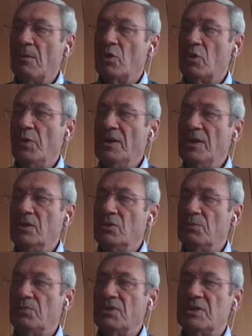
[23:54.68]

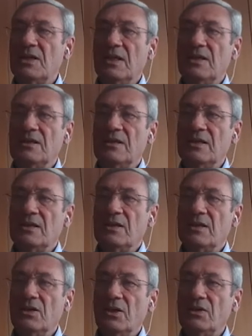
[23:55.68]
22% did
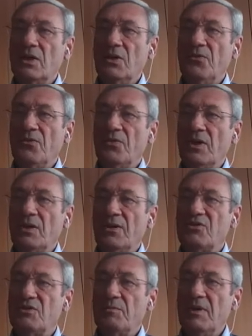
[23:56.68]
not offer
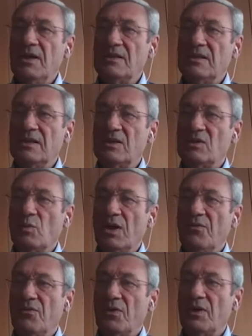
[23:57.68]
enough space in
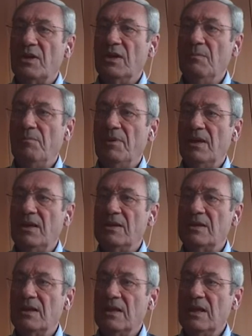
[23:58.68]
S1 for an
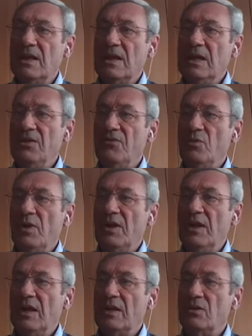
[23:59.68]
implant, even when
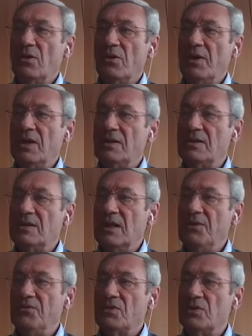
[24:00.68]
ignoring the
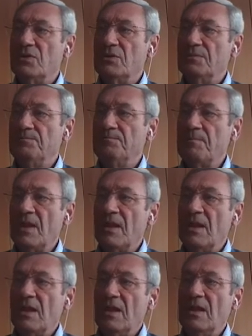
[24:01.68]
safe zone.
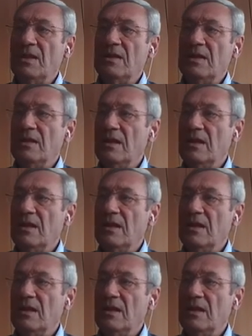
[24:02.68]
And in